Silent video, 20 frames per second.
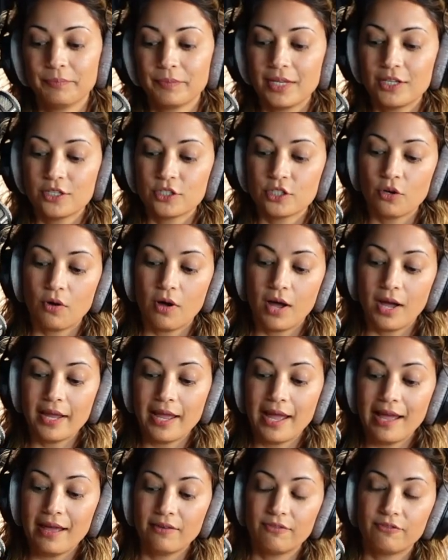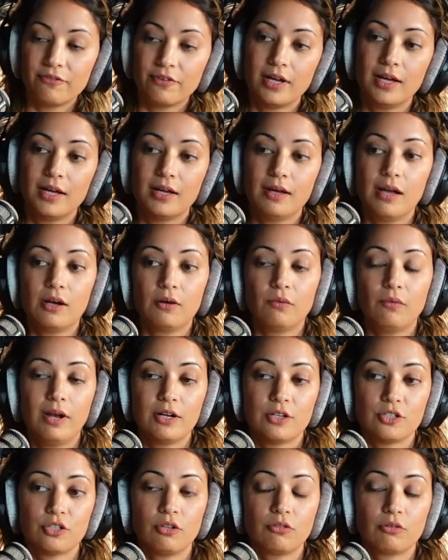So I have uh, a
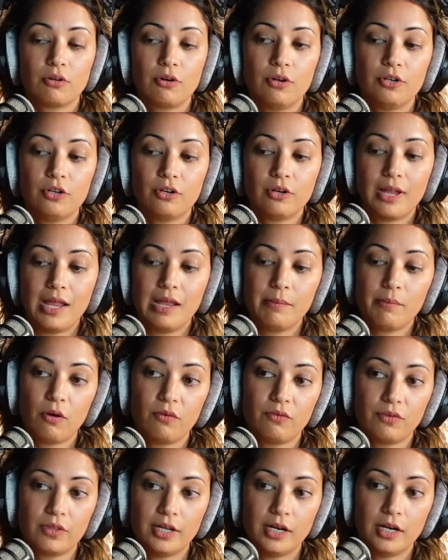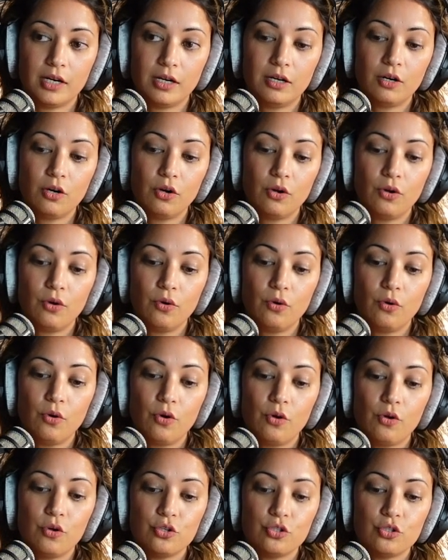wrench to throw in your game over there.
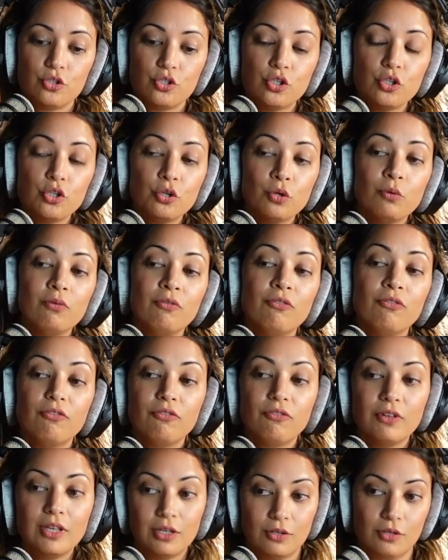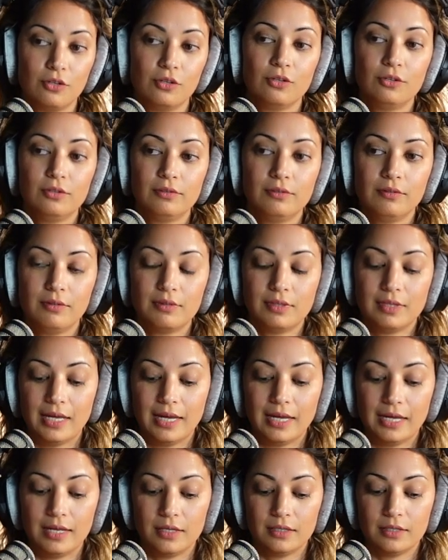Do you feel
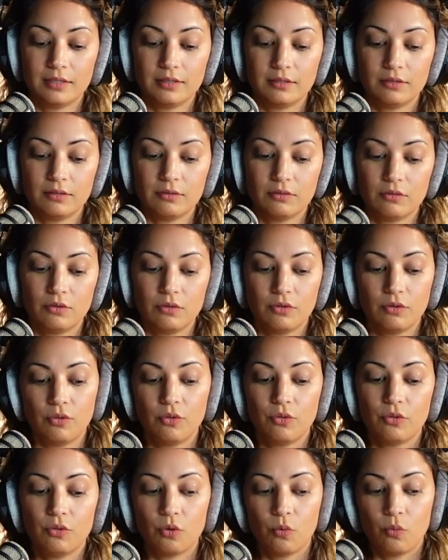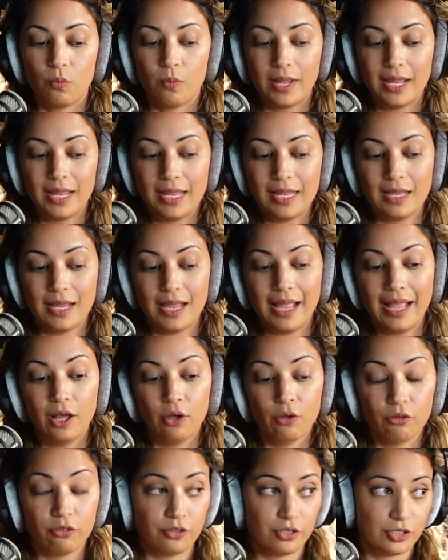that the way
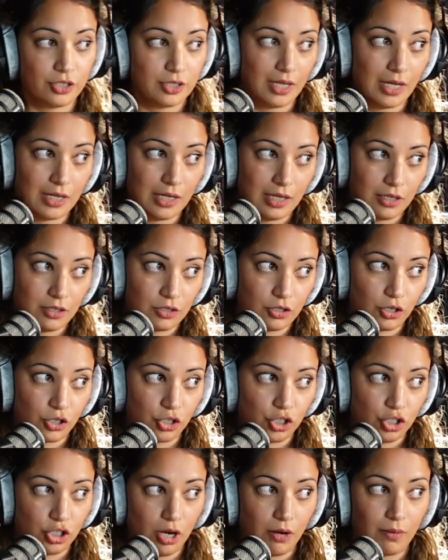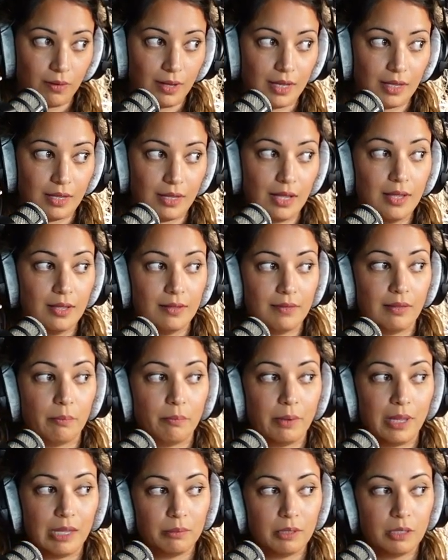health studies are showing
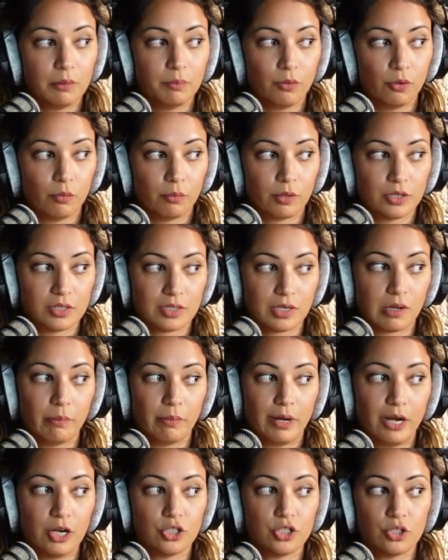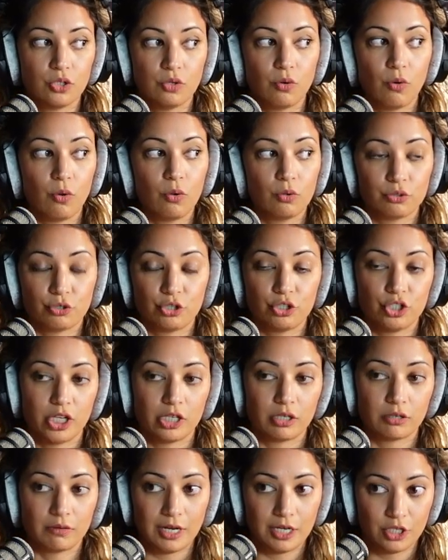baby boomers compared to older
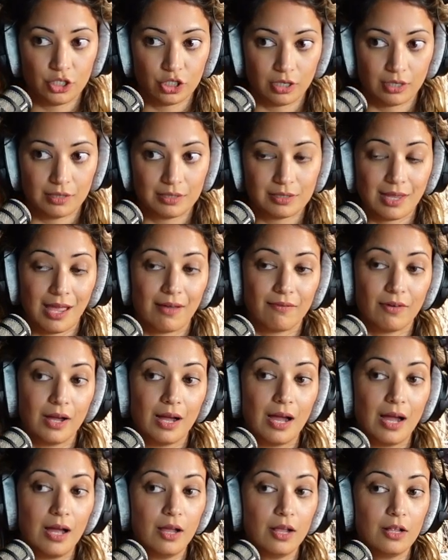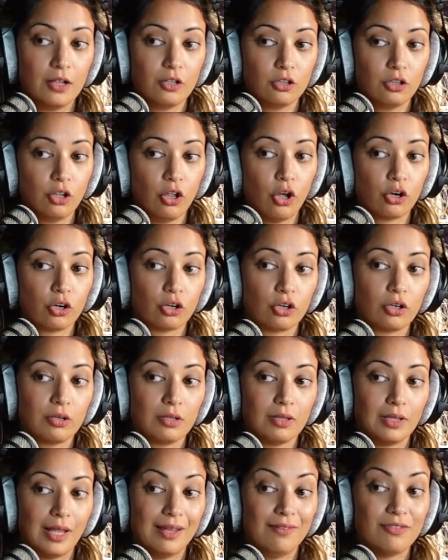generations have a longer
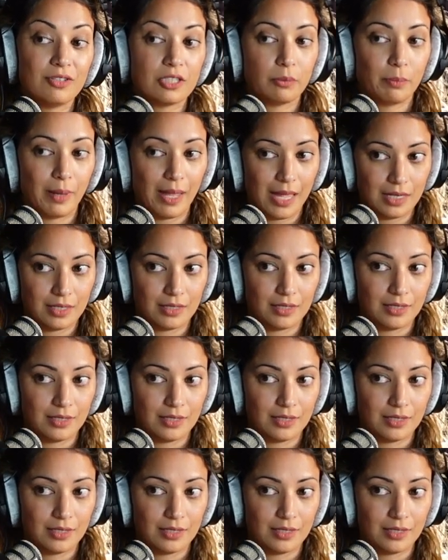lifespan.